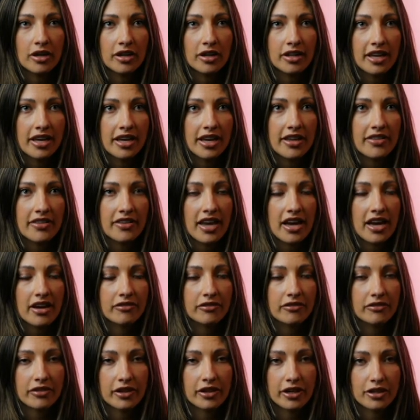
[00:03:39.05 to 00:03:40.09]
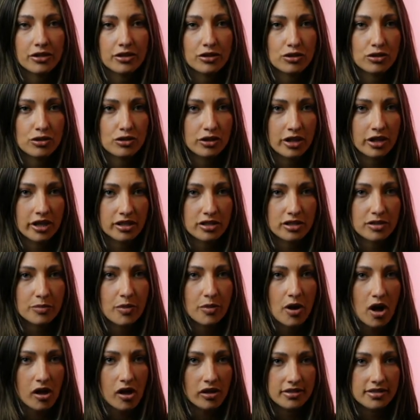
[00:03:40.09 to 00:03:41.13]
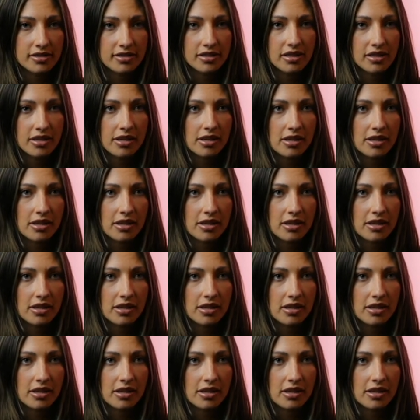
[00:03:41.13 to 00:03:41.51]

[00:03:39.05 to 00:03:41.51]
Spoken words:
and they have a very strict policy